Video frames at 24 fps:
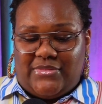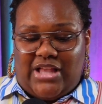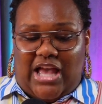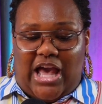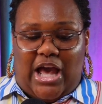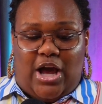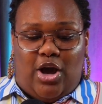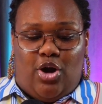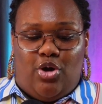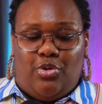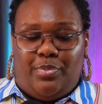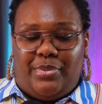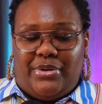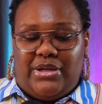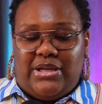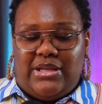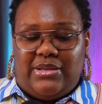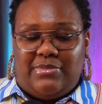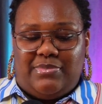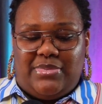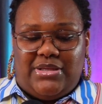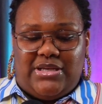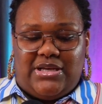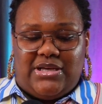I open
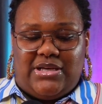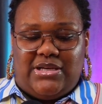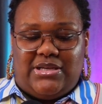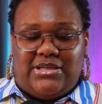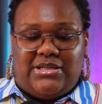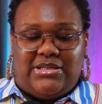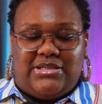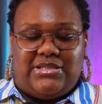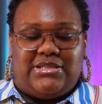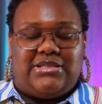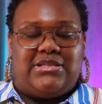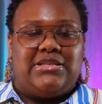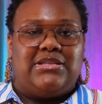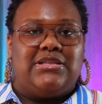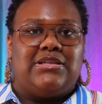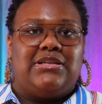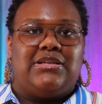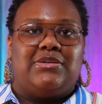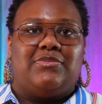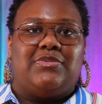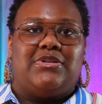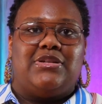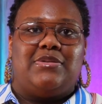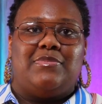it because
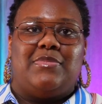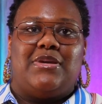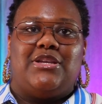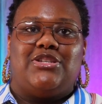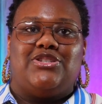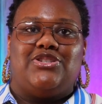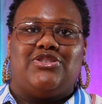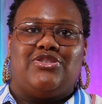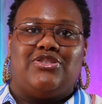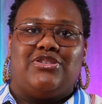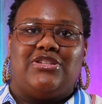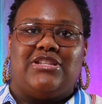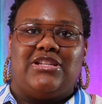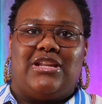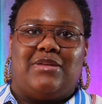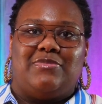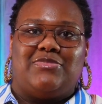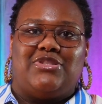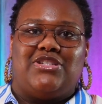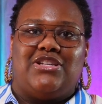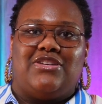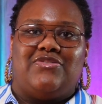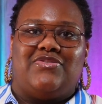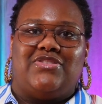I want to make sure that I'm
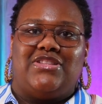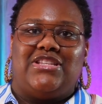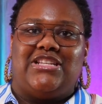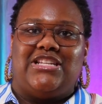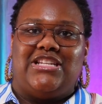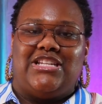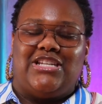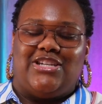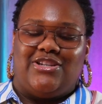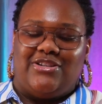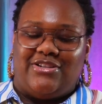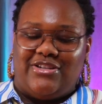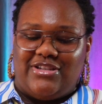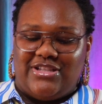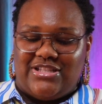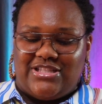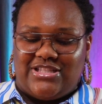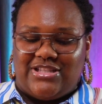shuffling it good.